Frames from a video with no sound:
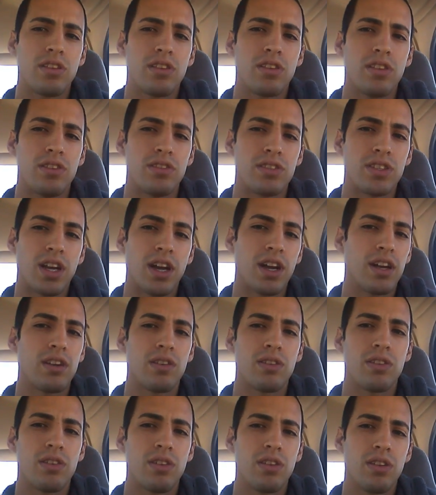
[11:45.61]

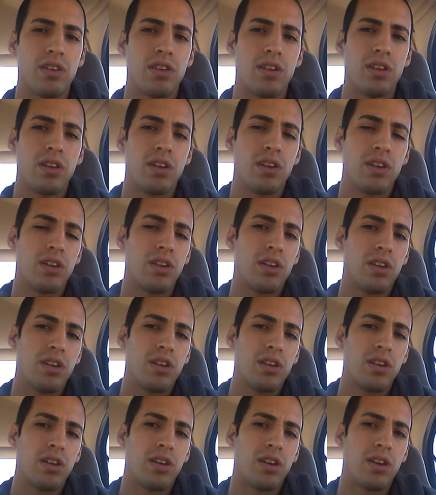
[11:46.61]
desired,
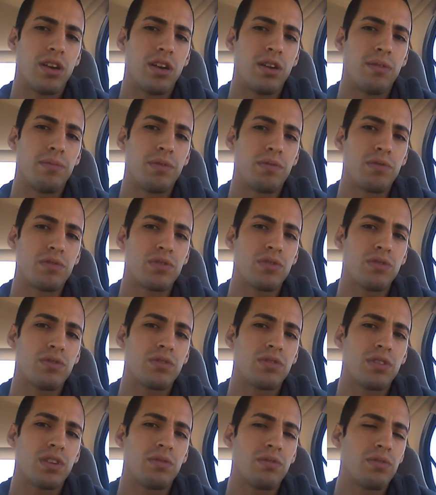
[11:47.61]
the
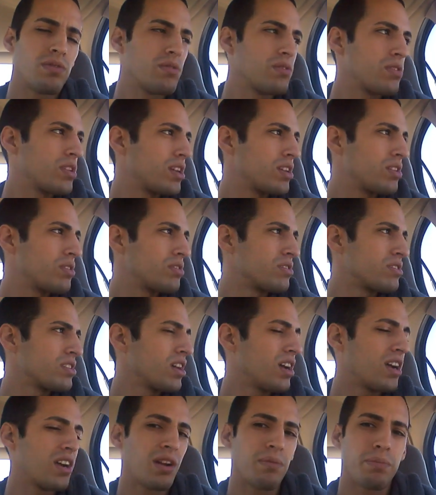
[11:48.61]
results that you
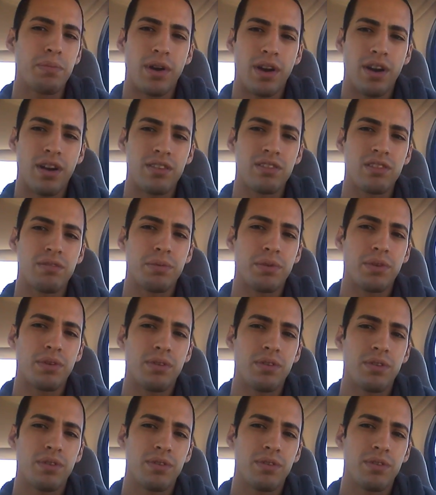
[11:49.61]
desire possible.